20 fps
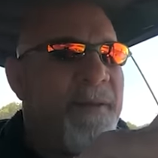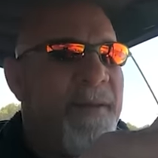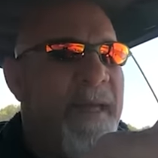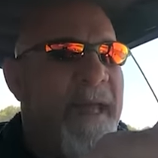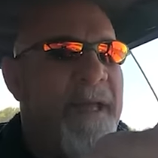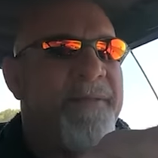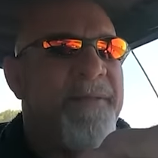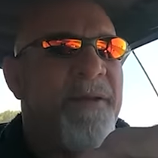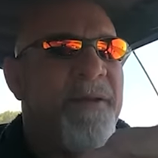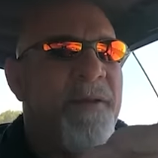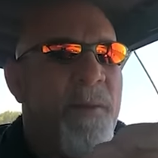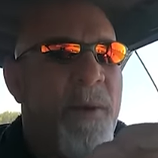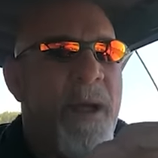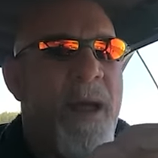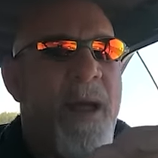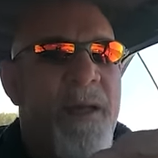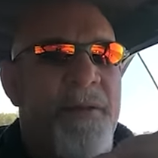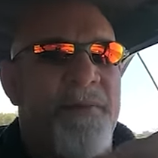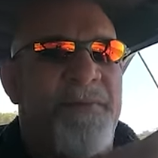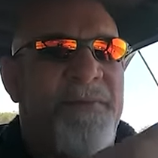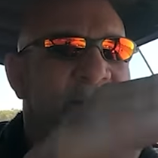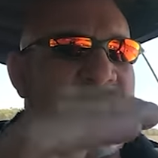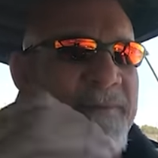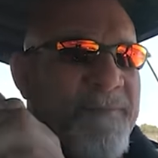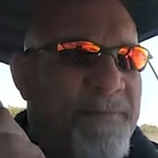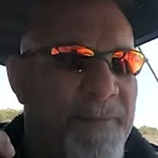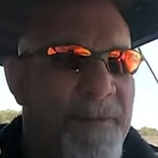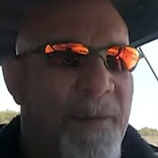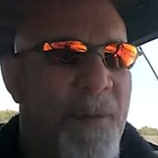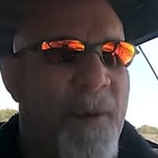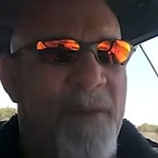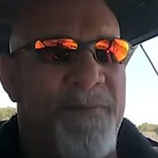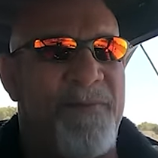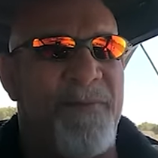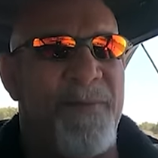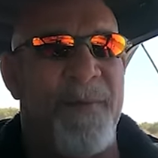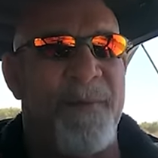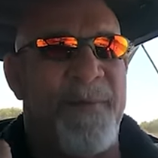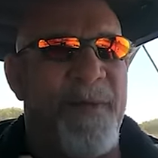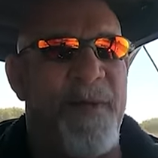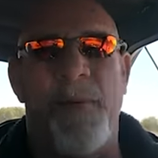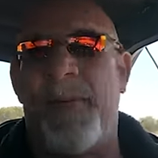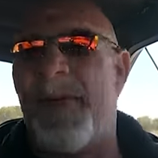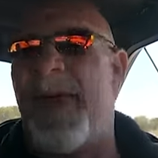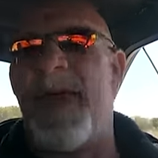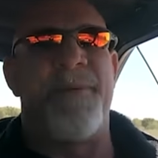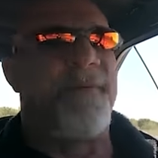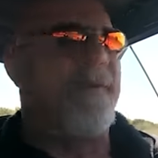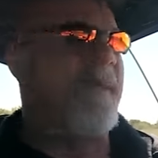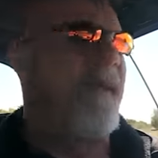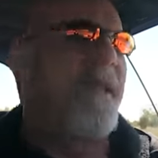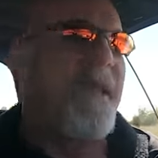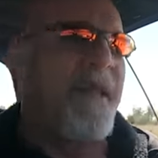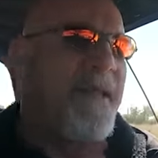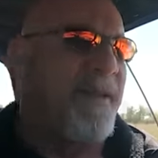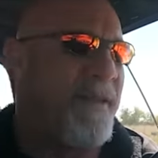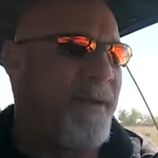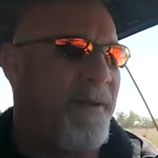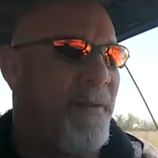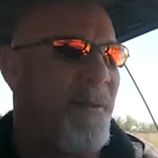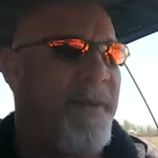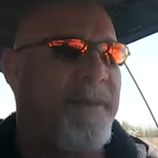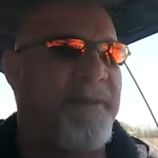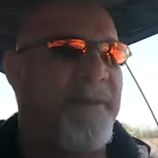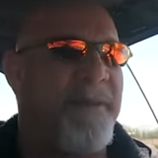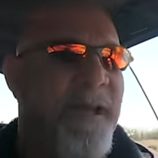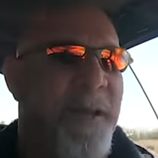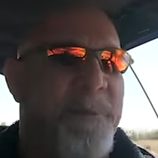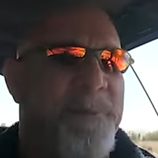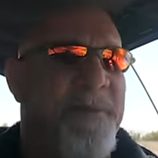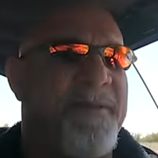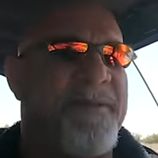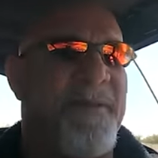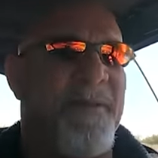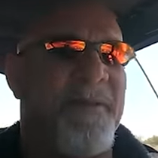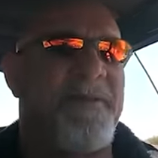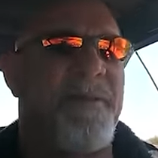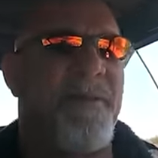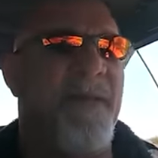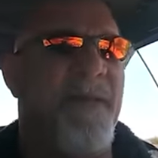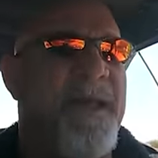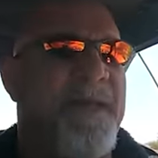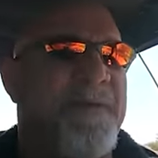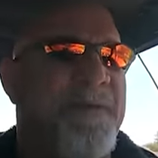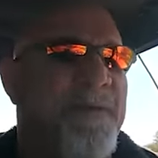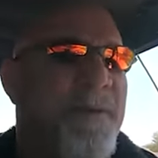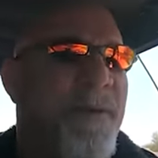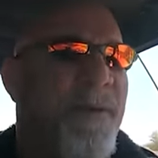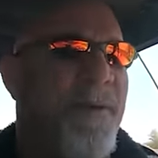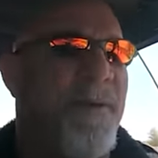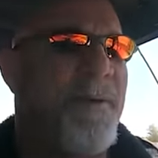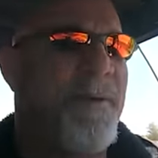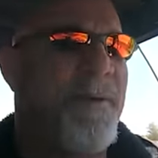at the garage, since the garage's been built, we haven't done anything with it up until two weeks ago